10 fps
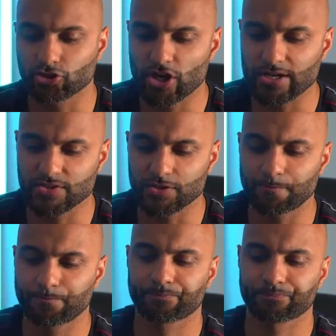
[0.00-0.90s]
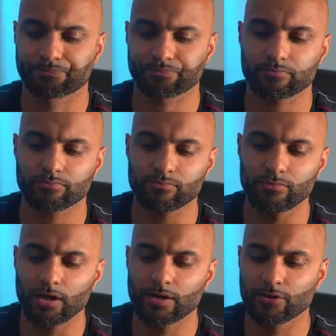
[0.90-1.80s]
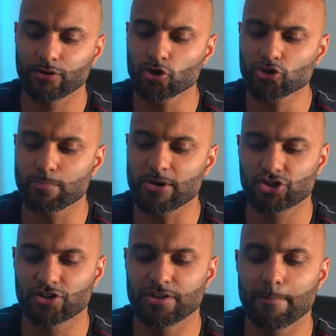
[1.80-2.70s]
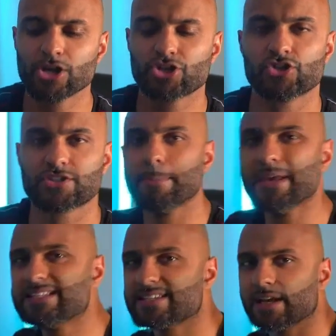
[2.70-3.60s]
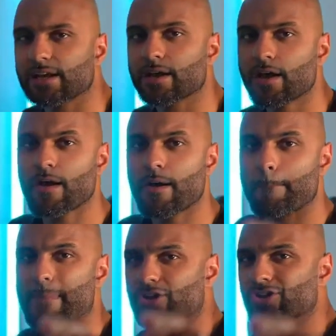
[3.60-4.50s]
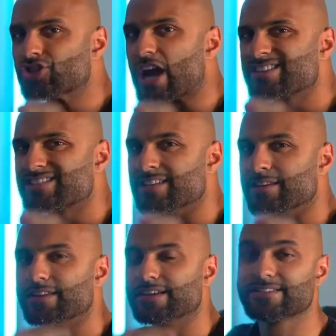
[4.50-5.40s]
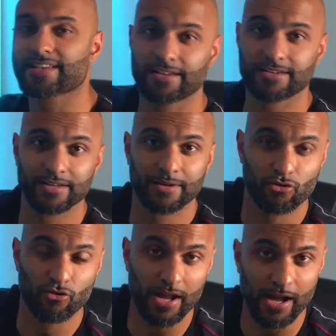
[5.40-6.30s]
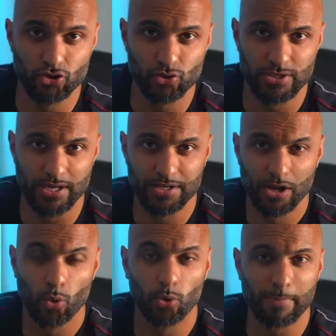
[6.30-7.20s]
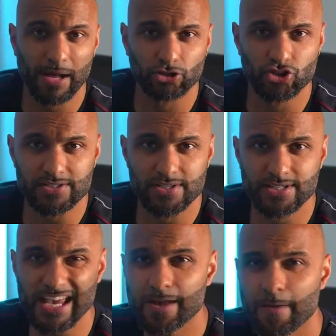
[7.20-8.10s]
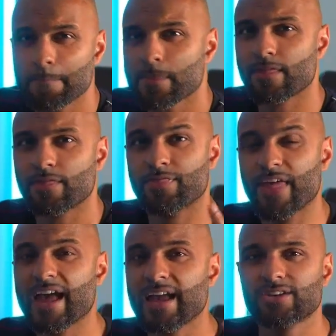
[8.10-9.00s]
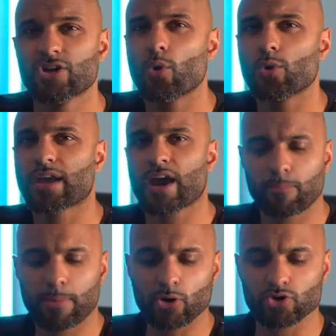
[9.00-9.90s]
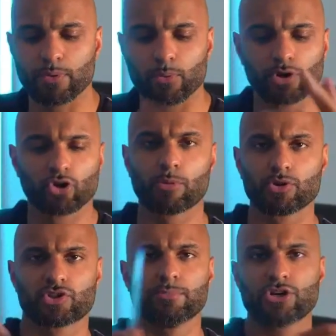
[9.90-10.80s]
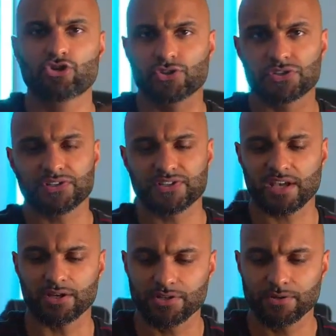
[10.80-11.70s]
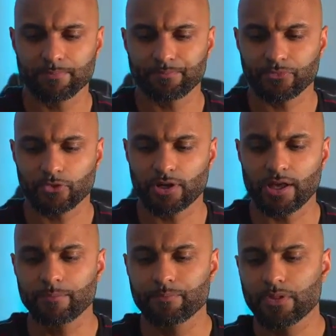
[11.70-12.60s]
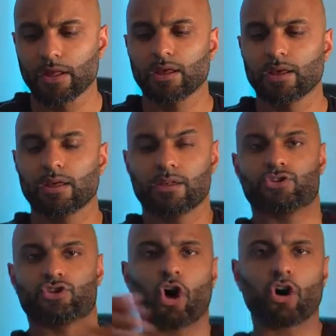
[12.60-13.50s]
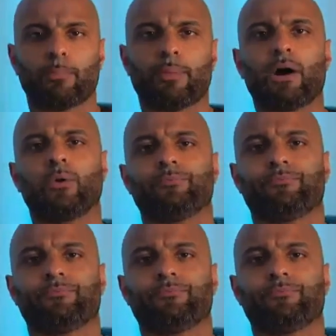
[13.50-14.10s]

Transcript: Jackson. Now, they also mentioned in the emergency meeting, Michael Jackson, he said, right? Andrew said, what did Michael Jackson say? They don't care about us, but we're going to come on to the Matrix in a second, okay? We talk about